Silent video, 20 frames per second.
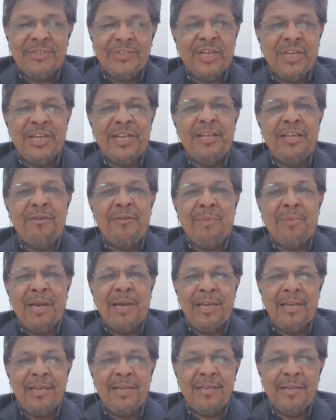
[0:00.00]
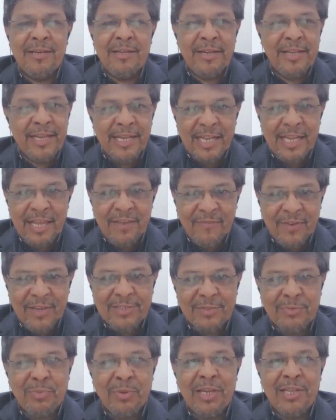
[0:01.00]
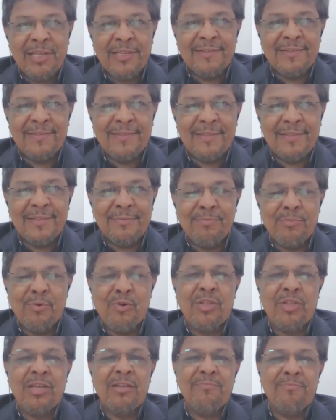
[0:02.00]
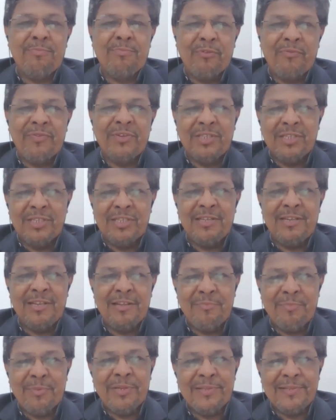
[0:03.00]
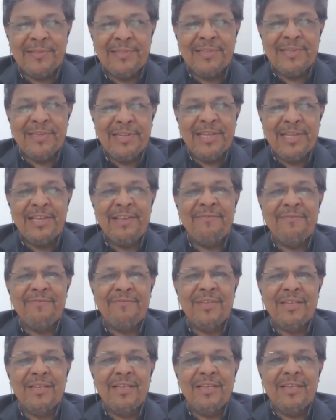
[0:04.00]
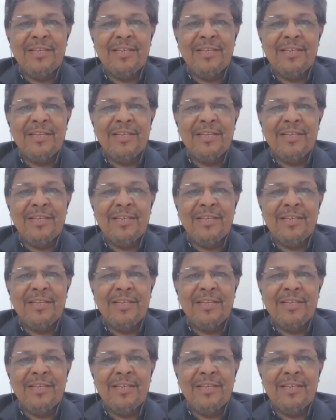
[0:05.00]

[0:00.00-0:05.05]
sharing my real life experiences, both in professional and personal lives,